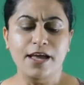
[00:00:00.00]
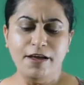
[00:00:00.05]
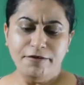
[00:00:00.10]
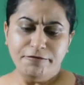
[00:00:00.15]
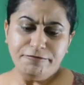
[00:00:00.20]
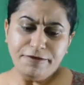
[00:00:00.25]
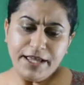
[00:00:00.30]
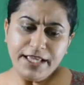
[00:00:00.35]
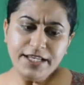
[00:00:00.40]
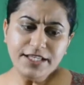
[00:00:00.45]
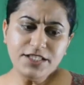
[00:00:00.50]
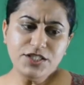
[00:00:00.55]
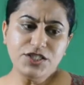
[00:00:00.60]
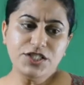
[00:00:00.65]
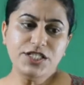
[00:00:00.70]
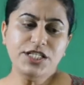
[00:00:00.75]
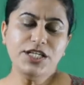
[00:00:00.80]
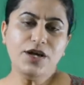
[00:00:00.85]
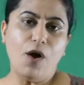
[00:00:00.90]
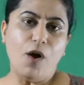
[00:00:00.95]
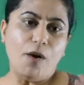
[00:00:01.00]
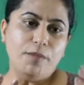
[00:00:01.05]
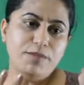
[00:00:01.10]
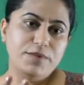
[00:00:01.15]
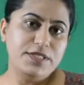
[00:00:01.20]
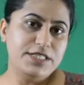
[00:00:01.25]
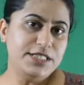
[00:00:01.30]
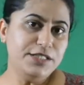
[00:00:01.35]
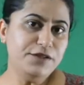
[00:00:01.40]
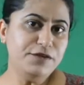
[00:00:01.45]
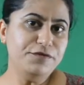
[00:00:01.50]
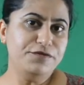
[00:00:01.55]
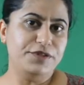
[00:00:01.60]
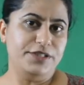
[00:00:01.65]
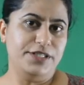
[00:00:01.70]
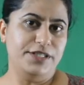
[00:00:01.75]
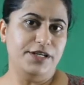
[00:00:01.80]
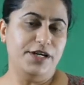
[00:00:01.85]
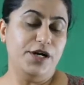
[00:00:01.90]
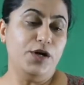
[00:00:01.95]
When she observed
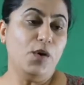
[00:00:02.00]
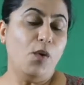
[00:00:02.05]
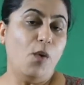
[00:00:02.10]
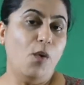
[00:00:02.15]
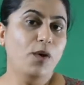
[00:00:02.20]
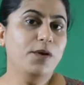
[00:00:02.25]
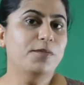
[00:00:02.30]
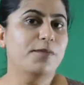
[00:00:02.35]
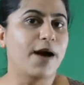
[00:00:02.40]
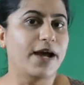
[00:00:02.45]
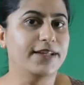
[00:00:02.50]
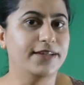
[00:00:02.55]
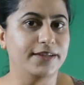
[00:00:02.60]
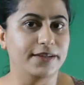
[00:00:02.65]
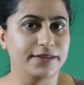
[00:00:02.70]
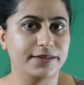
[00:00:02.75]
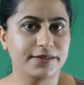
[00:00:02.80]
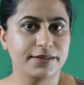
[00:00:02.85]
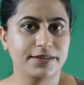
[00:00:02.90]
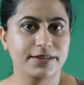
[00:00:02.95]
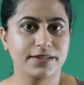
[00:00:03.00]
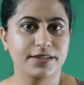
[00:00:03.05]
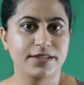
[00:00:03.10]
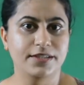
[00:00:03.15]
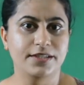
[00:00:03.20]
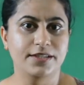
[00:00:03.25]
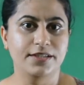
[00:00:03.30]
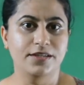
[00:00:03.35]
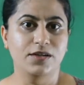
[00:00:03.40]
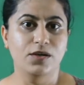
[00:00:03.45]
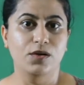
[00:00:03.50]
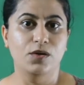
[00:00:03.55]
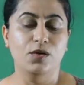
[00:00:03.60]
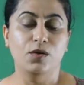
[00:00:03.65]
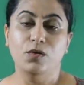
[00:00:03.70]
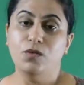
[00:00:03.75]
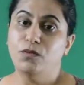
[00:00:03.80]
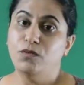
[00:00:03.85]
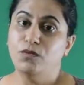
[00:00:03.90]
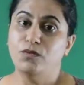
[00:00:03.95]
her own mother,
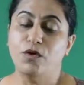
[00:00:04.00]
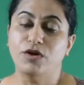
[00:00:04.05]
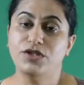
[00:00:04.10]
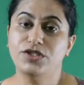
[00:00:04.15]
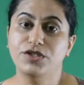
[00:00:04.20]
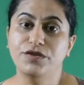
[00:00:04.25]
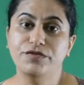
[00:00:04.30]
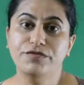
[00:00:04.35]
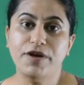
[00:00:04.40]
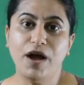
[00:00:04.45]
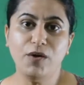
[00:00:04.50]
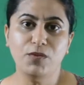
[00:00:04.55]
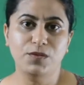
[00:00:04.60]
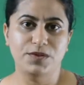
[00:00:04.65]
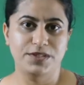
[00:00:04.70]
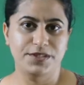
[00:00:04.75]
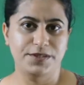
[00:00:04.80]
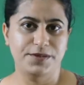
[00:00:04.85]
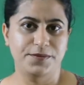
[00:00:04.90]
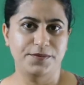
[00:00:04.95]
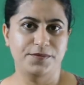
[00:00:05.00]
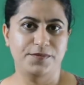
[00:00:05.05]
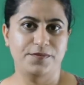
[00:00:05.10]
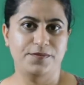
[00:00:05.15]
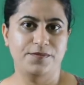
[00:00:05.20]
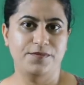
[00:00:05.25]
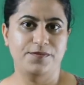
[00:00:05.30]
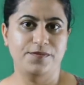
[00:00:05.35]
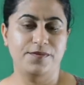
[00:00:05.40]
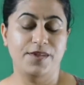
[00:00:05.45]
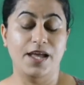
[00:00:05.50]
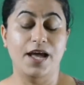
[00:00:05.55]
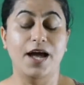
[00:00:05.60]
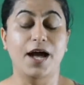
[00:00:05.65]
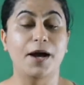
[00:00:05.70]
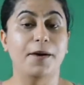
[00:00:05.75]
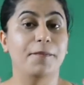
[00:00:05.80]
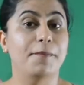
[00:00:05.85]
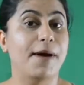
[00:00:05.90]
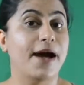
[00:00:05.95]
what she found?
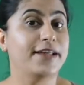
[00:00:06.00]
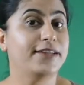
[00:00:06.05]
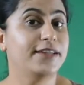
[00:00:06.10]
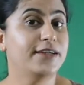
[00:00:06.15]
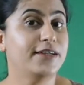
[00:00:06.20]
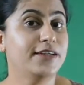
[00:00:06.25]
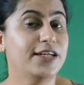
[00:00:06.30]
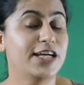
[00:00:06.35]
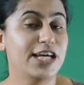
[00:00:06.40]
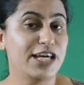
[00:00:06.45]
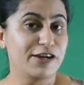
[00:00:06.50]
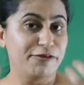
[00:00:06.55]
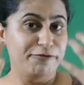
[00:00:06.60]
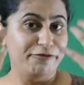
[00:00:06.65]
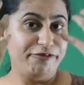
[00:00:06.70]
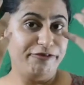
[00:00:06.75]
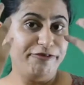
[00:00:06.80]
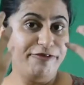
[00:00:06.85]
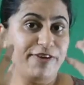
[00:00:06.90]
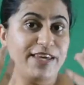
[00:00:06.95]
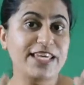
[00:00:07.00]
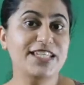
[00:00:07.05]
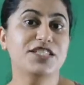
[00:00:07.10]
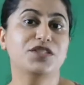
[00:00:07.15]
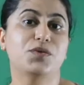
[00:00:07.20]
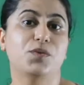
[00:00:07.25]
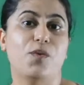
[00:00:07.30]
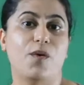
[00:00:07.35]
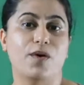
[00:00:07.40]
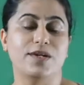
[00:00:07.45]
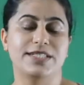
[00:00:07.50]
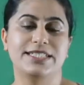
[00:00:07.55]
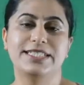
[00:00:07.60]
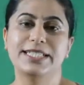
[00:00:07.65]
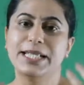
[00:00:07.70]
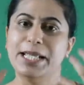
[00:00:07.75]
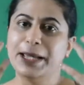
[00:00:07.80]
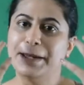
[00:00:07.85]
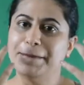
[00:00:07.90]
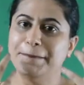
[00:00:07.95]
Her mother's face was
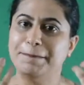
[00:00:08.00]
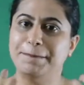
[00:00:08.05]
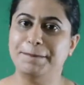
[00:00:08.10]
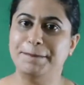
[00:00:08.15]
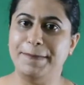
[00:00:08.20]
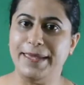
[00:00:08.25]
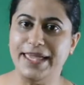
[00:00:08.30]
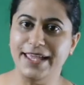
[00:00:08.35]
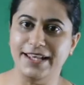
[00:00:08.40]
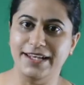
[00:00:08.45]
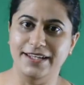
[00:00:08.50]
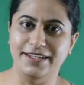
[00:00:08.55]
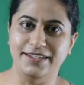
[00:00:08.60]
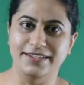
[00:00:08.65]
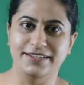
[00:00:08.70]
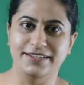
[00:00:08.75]
pale,